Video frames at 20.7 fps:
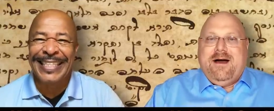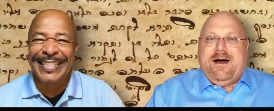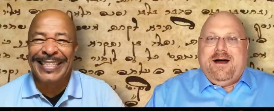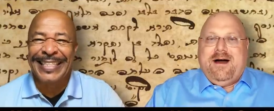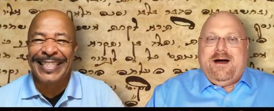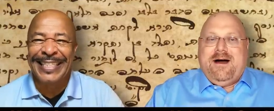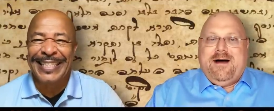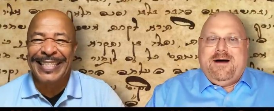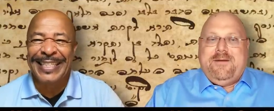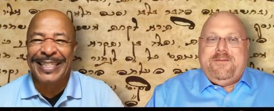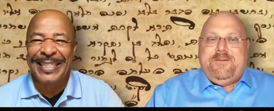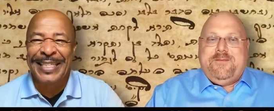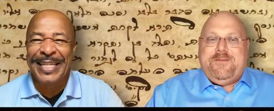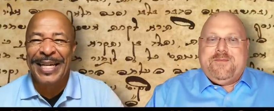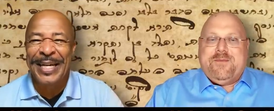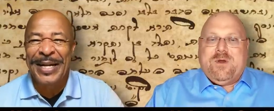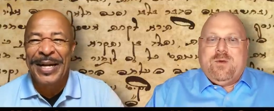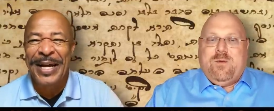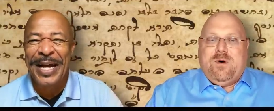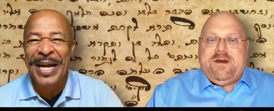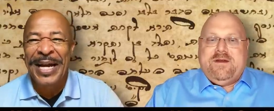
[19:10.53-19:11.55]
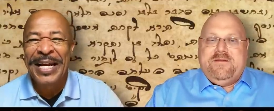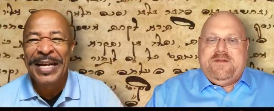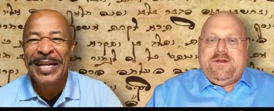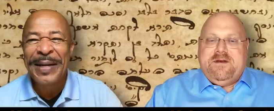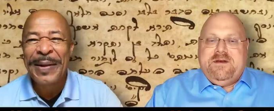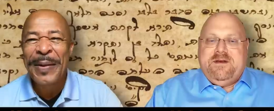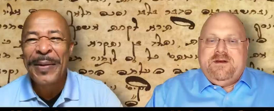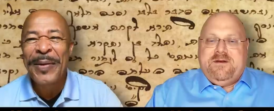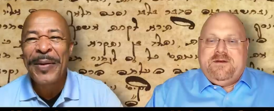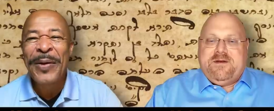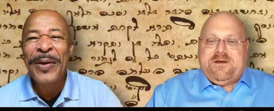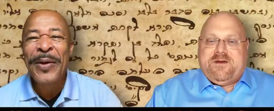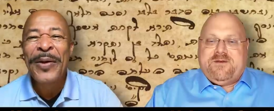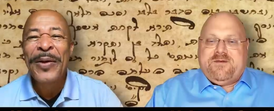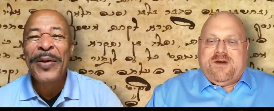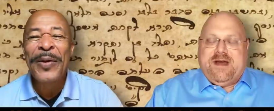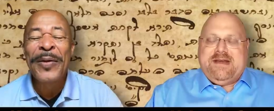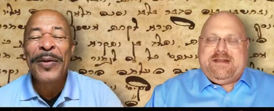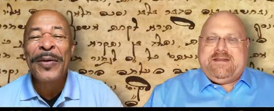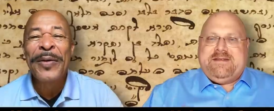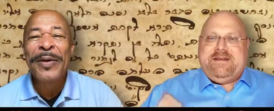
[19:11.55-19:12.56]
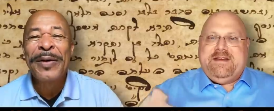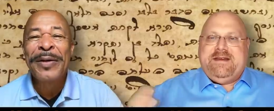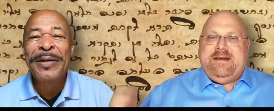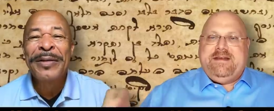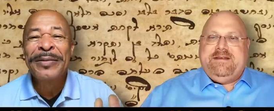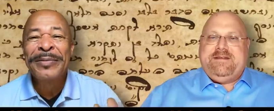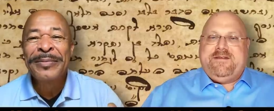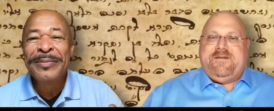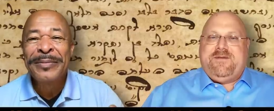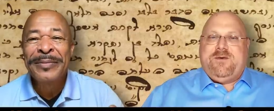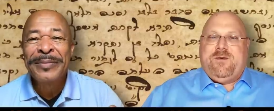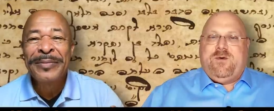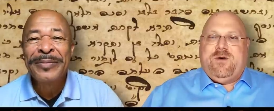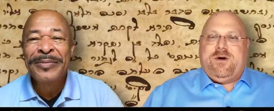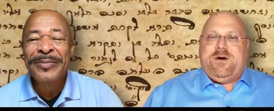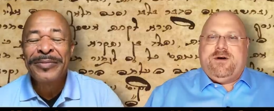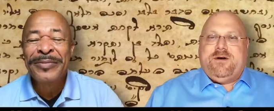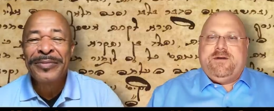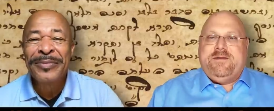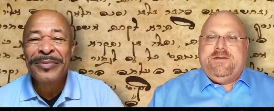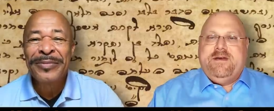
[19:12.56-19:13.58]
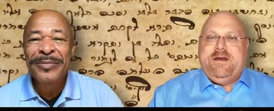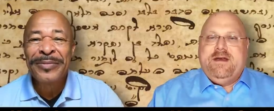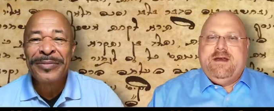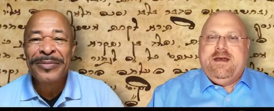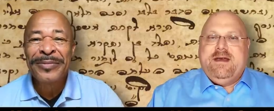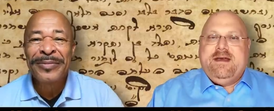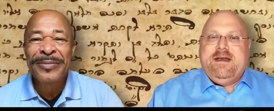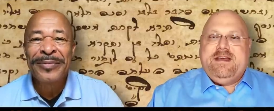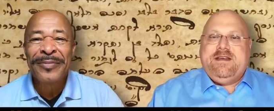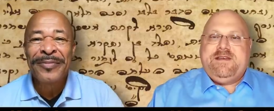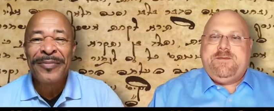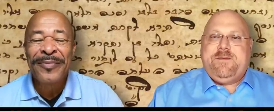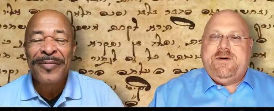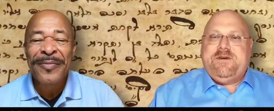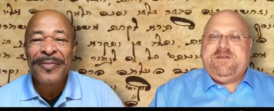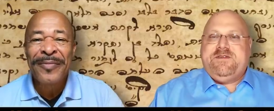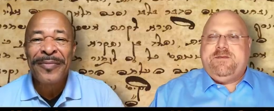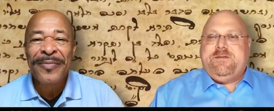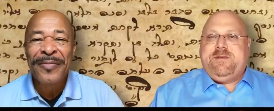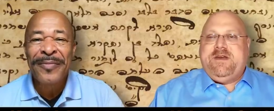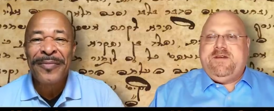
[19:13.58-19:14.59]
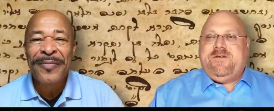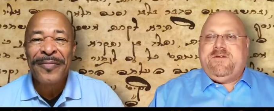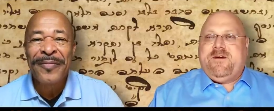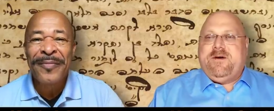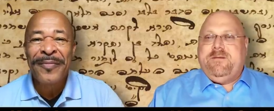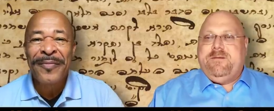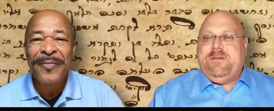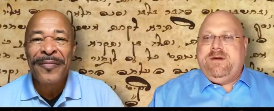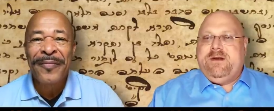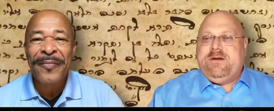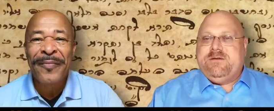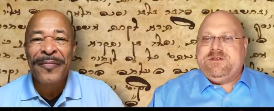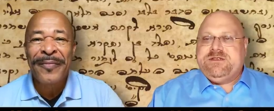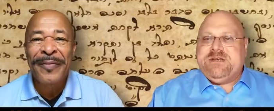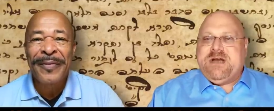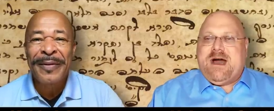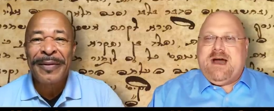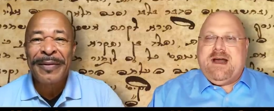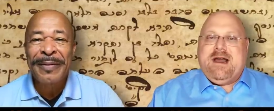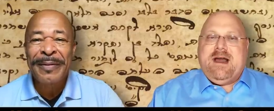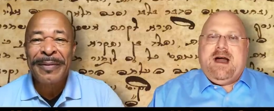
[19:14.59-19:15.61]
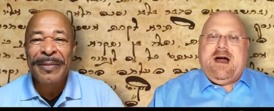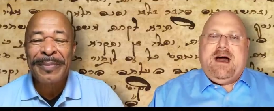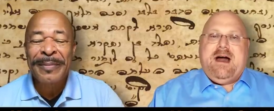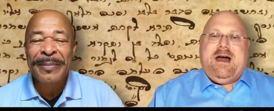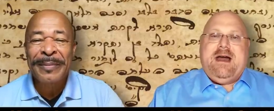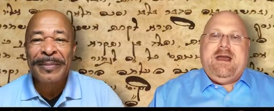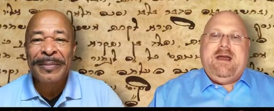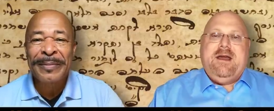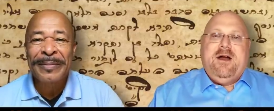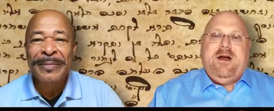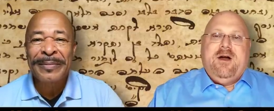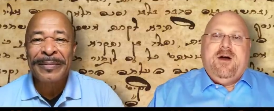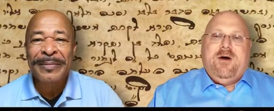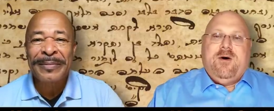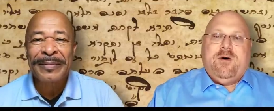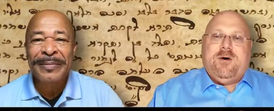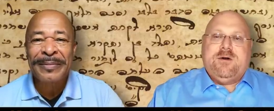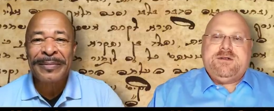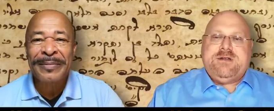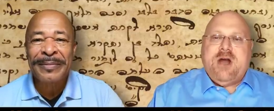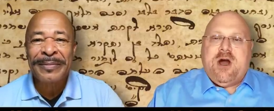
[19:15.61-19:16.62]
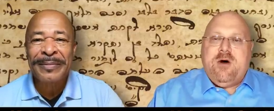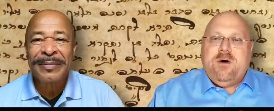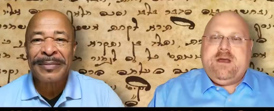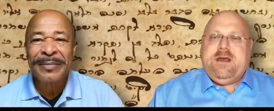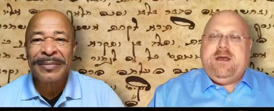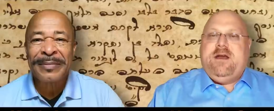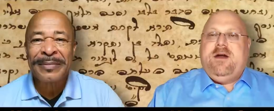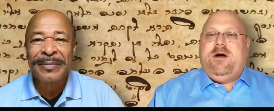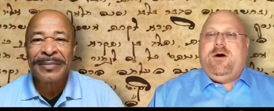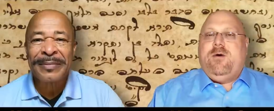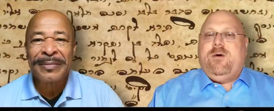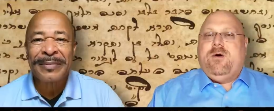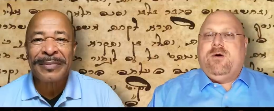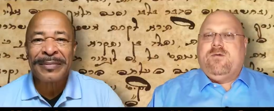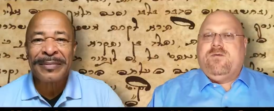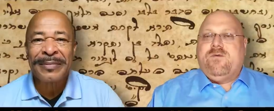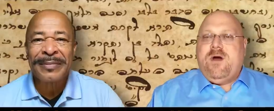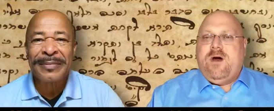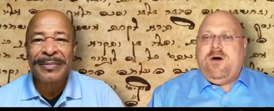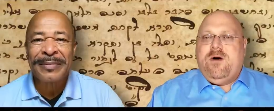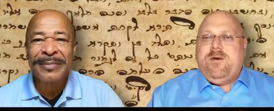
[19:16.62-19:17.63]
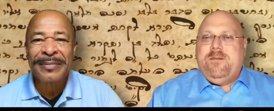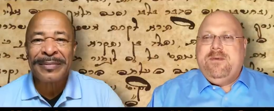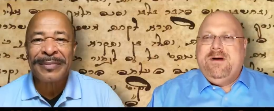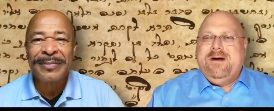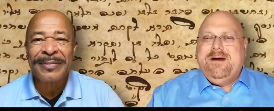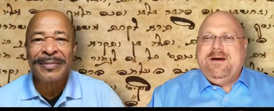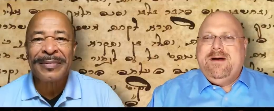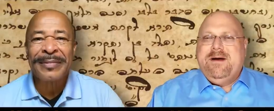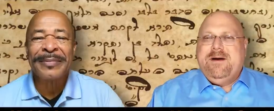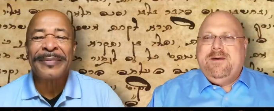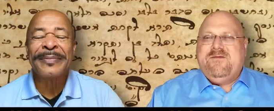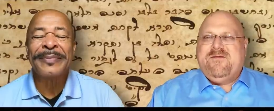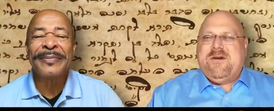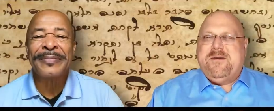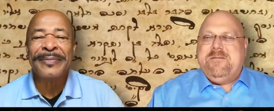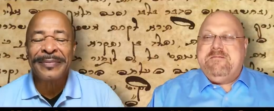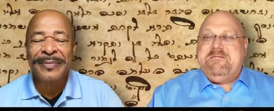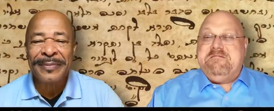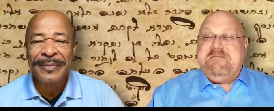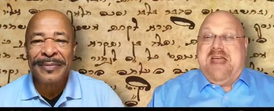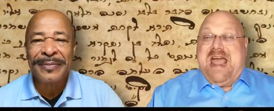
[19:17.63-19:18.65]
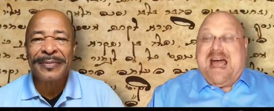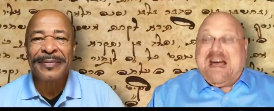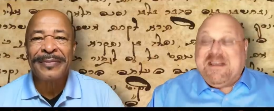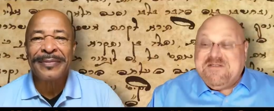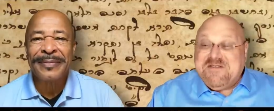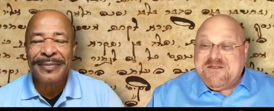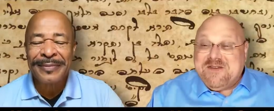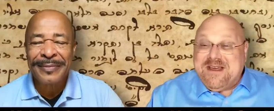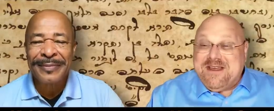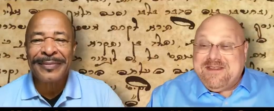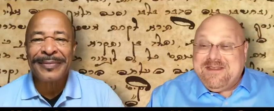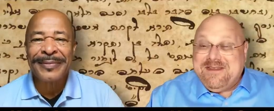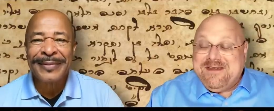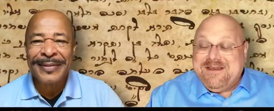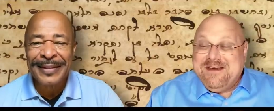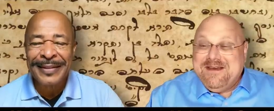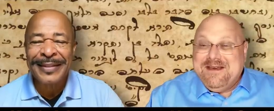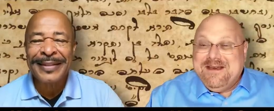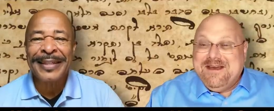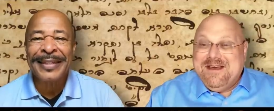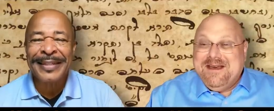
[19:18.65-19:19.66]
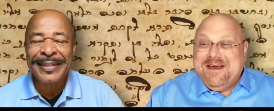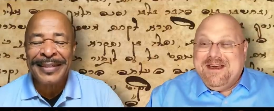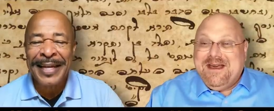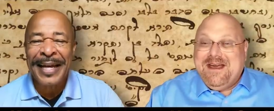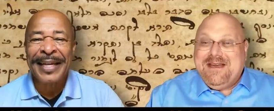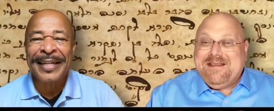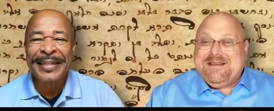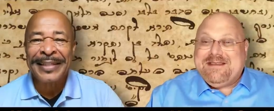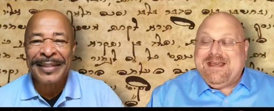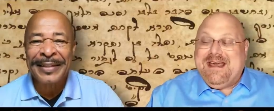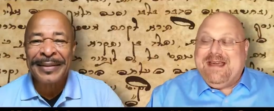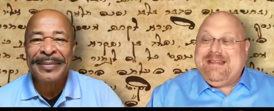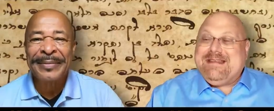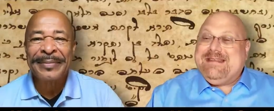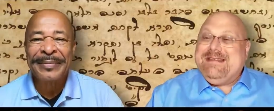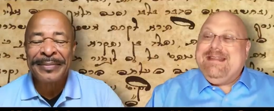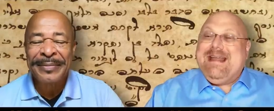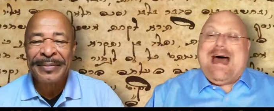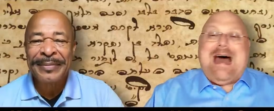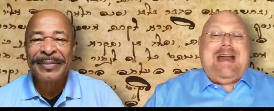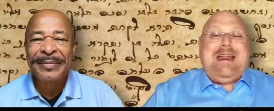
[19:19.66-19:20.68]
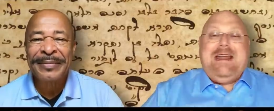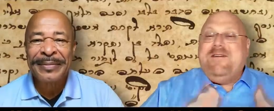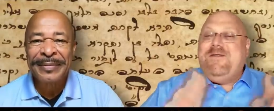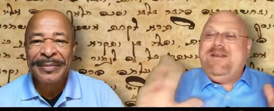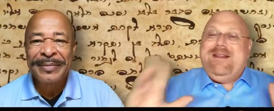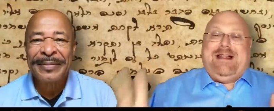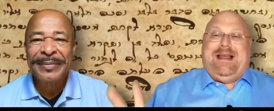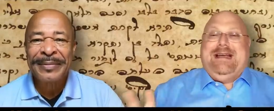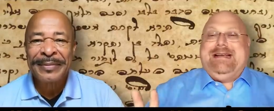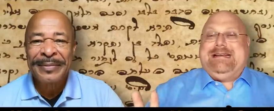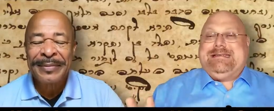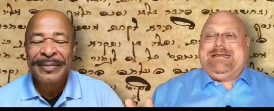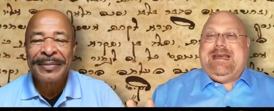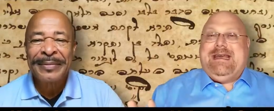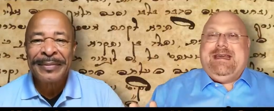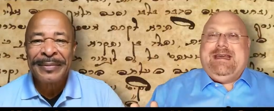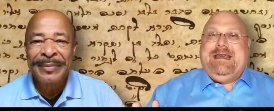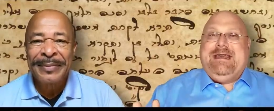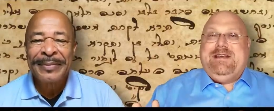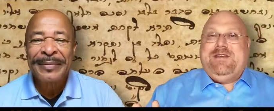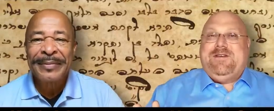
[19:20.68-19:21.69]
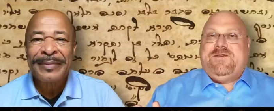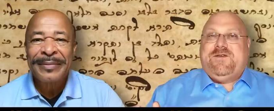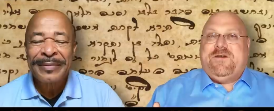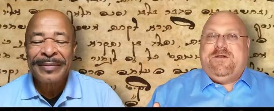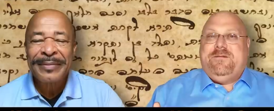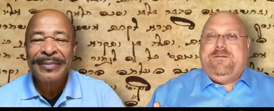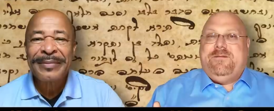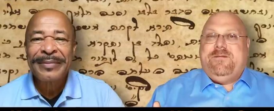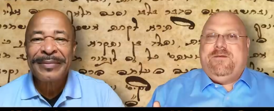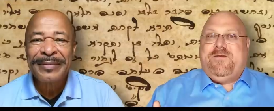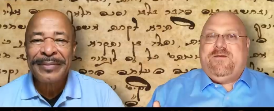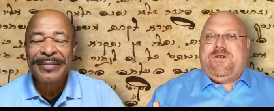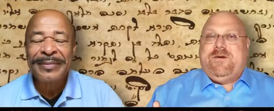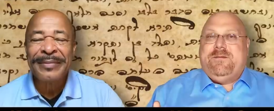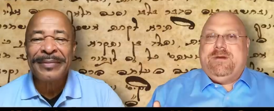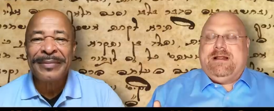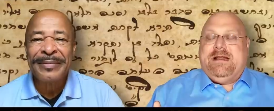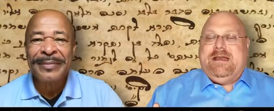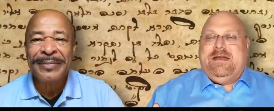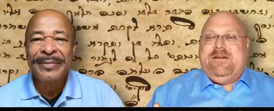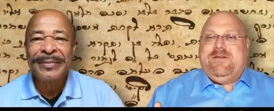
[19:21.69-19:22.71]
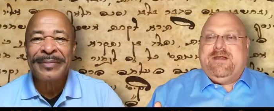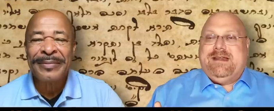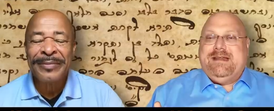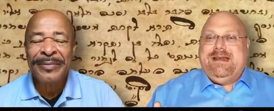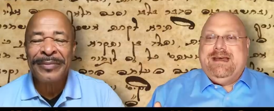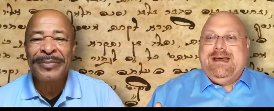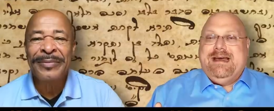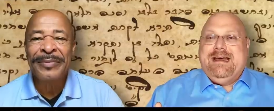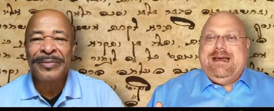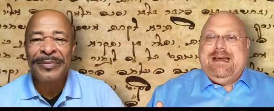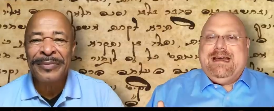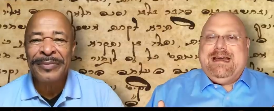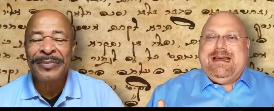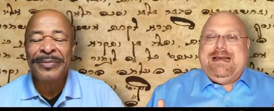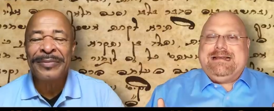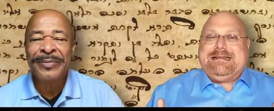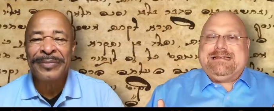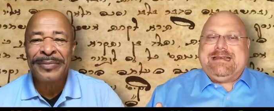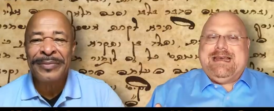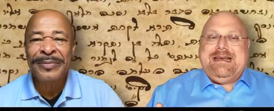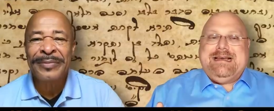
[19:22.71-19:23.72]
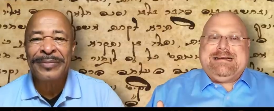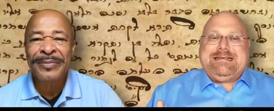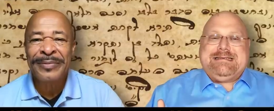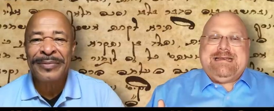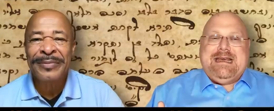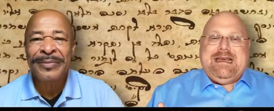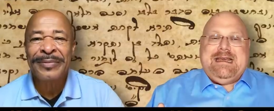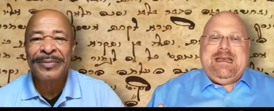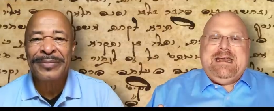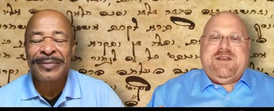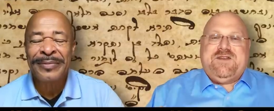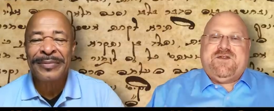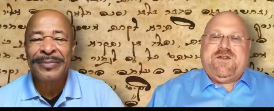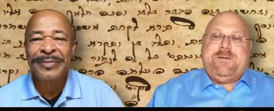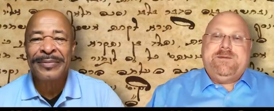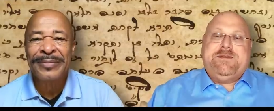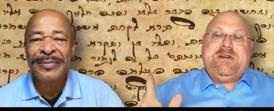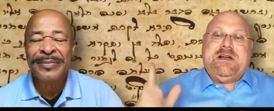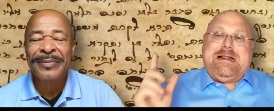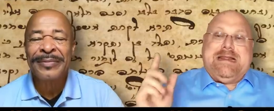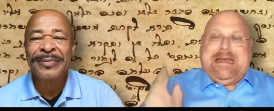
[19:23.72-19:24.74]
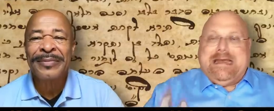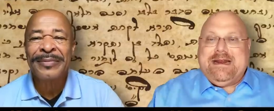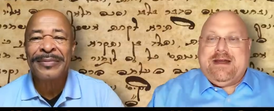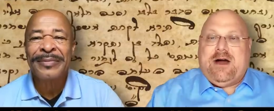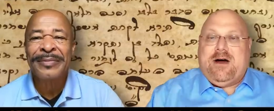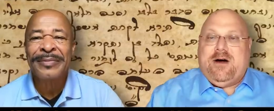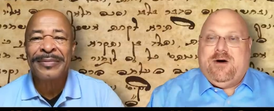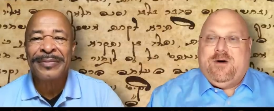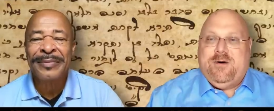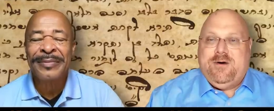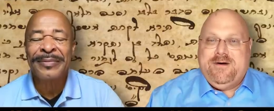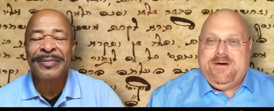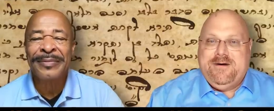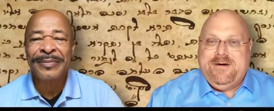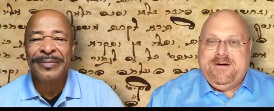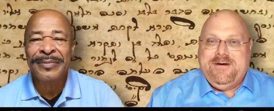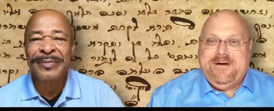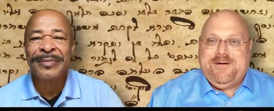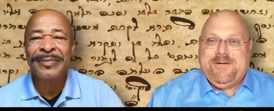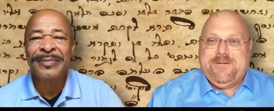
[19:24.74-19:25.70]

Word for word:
Speaker 1: um, one of the, you know, the great cities of the world. He's supposed to be from, you know, Shanghai or Tokyo or Rome from Nazareth? Exactly. It's it's not even like saying he's from from Cleveland. Mm-hmm. It's like saying he's from Toledo. Mm-hmm.